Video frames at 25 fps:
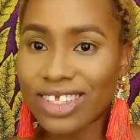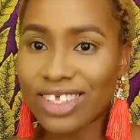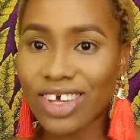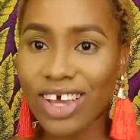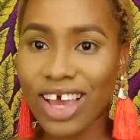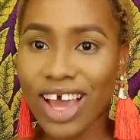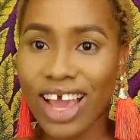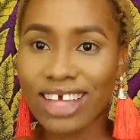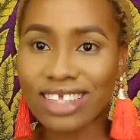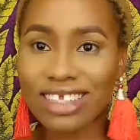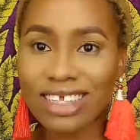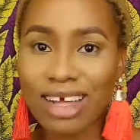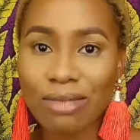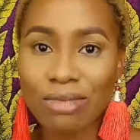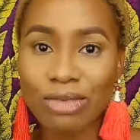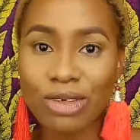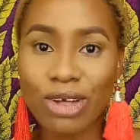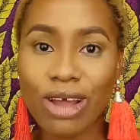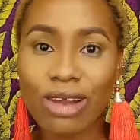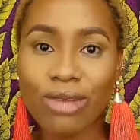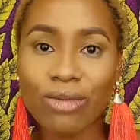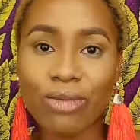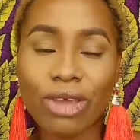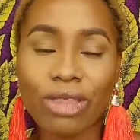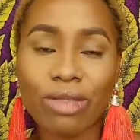So guys, I'm
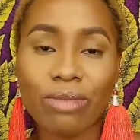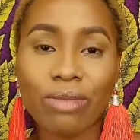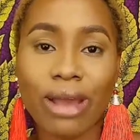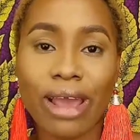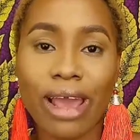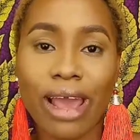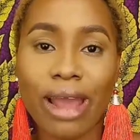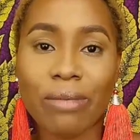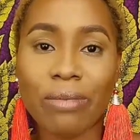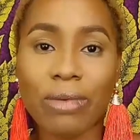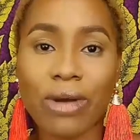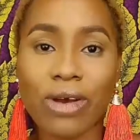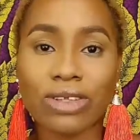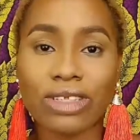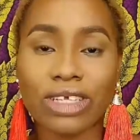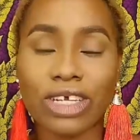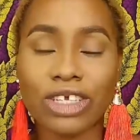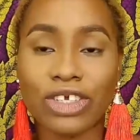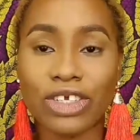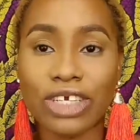done with my eyebrows.